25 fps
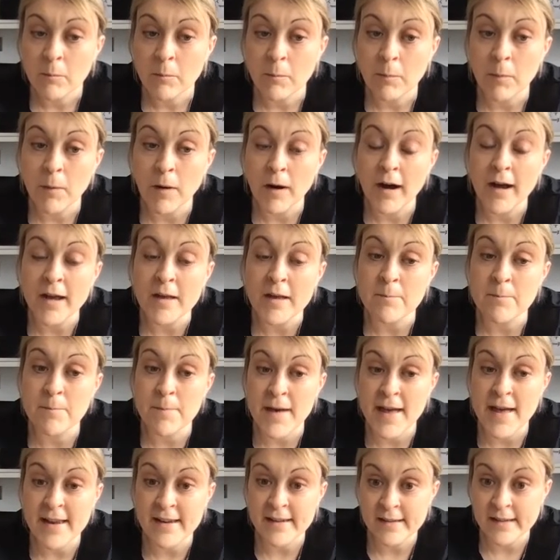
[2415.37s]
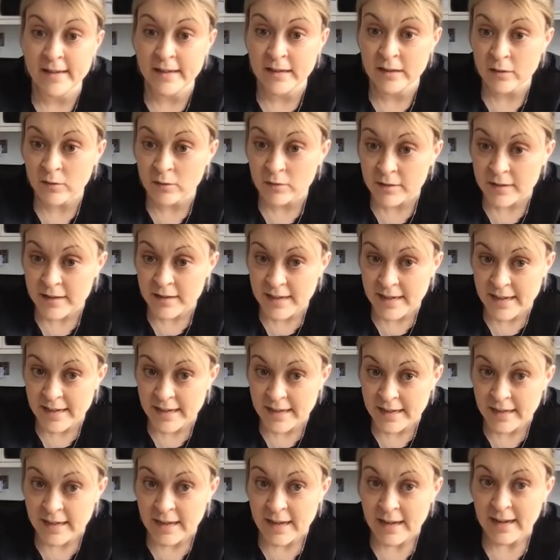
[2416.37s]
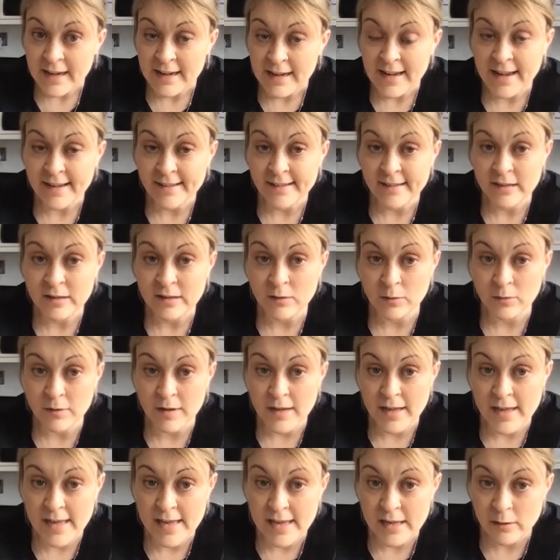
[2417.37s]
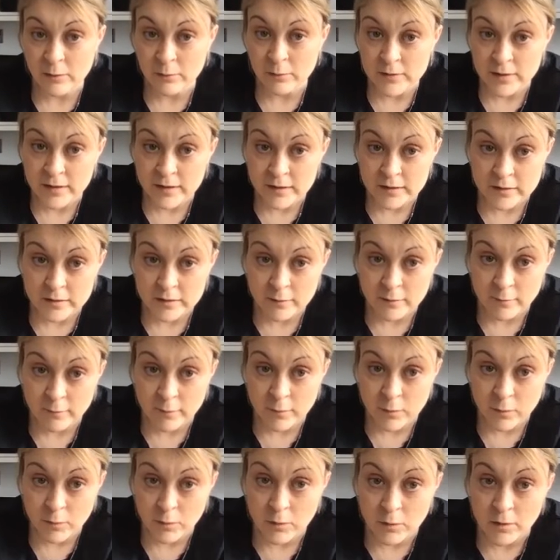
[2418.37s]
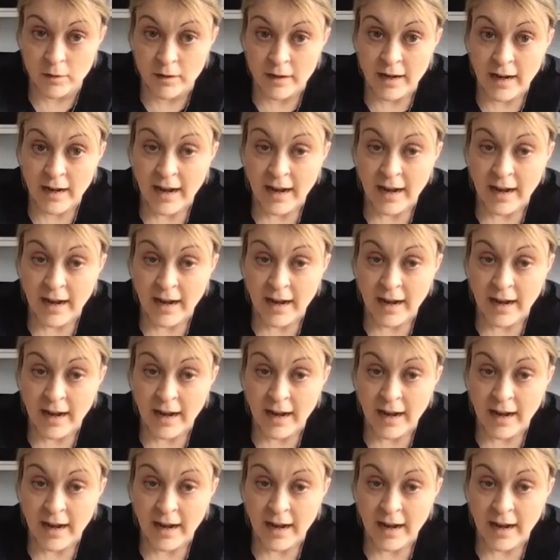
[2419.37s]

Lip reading: by bending your knee, letting your heel touch the floor,